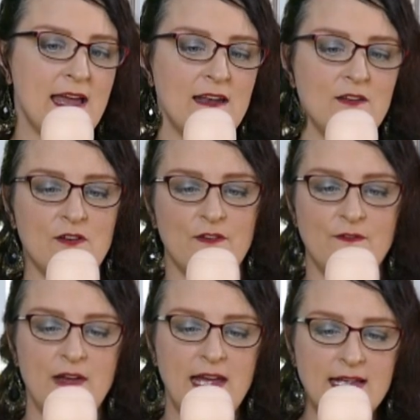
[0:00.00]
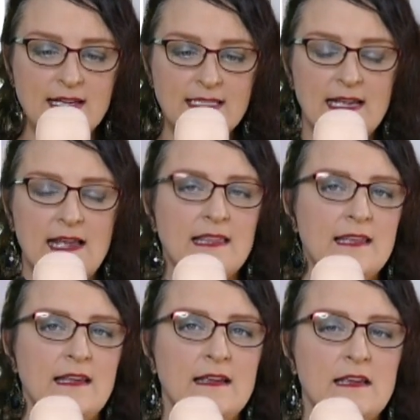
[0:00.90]
at her face and
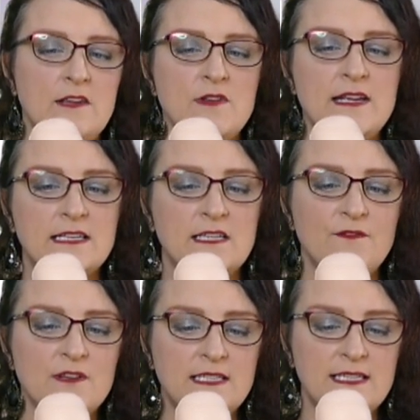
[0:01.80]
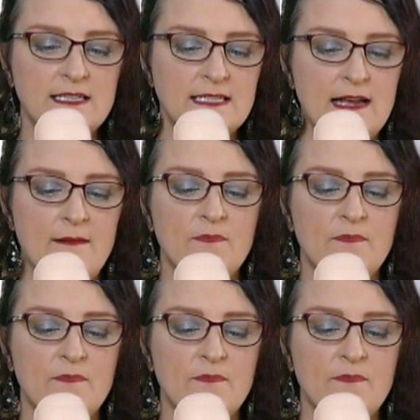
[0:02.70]
the unique differences.